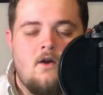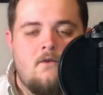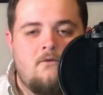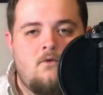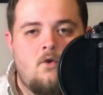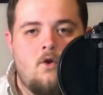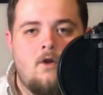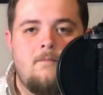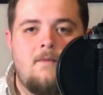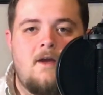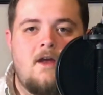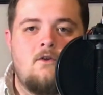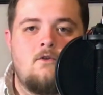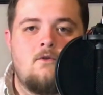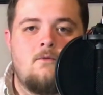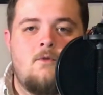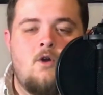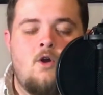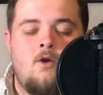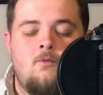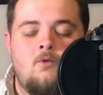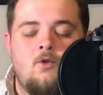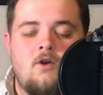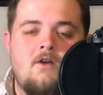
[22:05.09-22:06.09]
4-bedroom
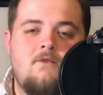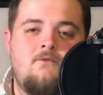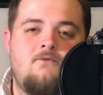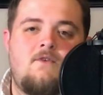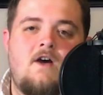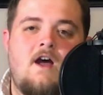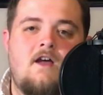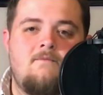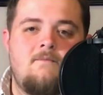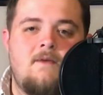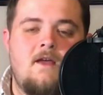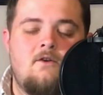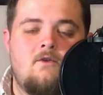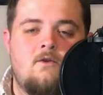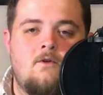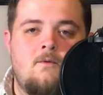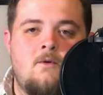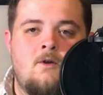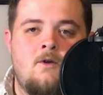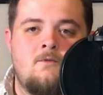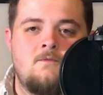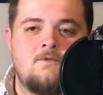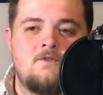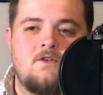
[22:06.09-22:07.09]
home or a 5-bedroom
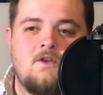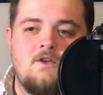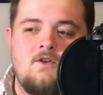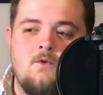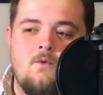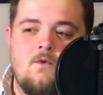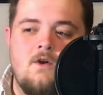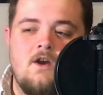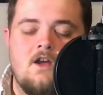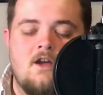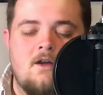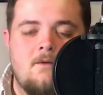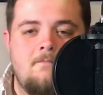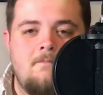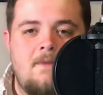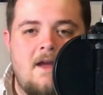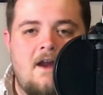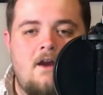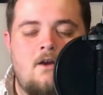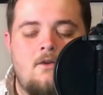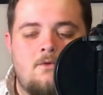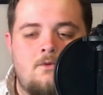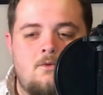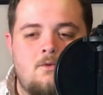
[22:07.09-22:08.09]
home. So you want to
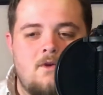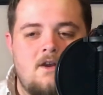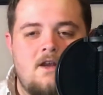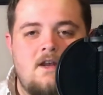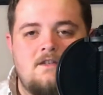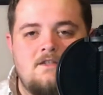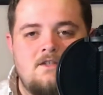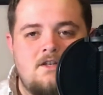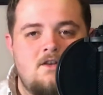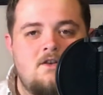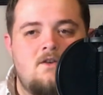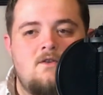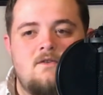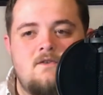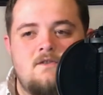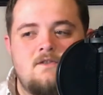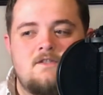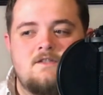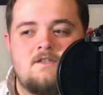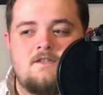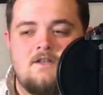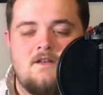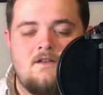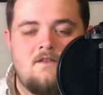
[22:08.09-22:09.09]
compare 3
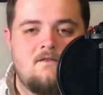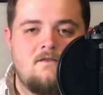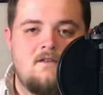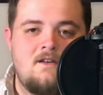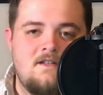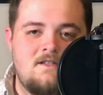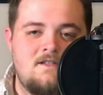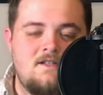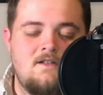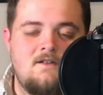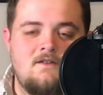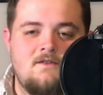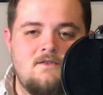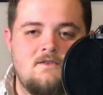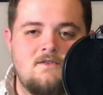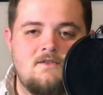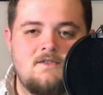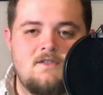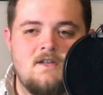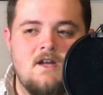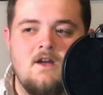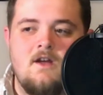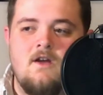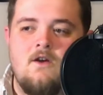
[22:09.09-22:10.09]
2s to 3
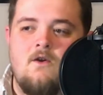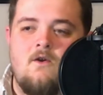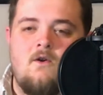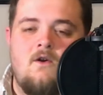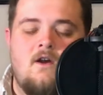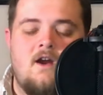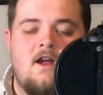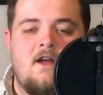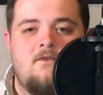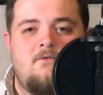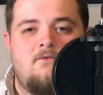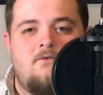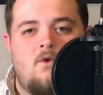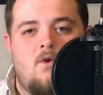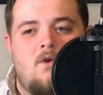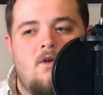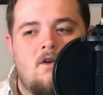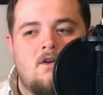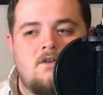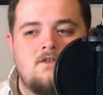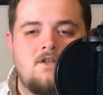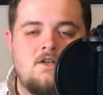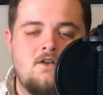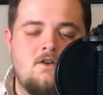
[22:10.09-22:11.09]
2s, or a
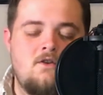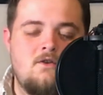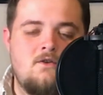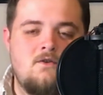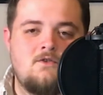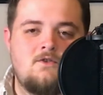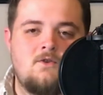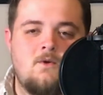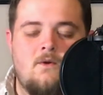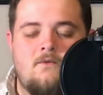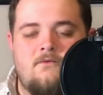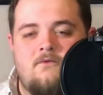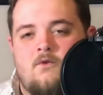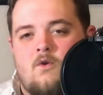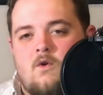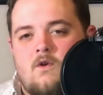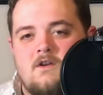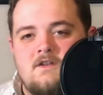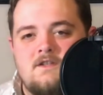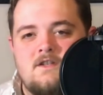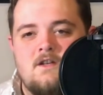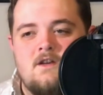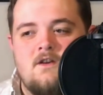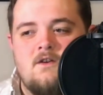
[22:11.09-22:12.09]
4-2 to a
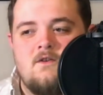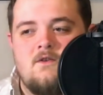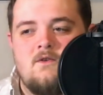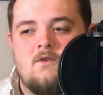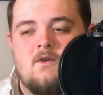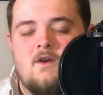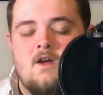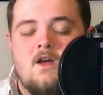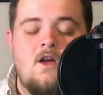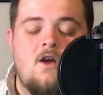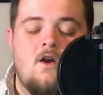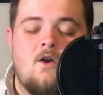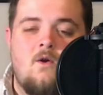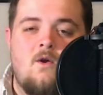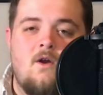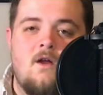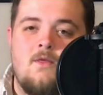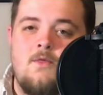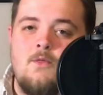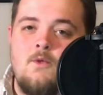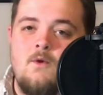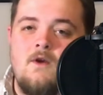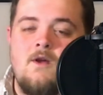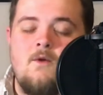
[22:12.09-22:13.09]
4-2, or
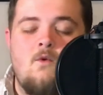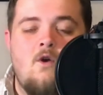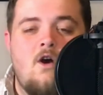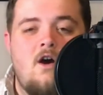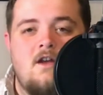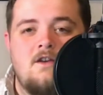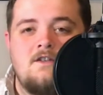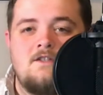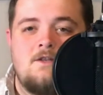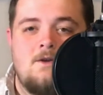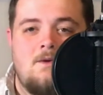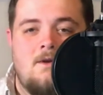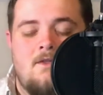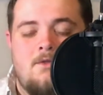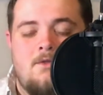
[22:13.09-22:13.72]
a 3-1 to a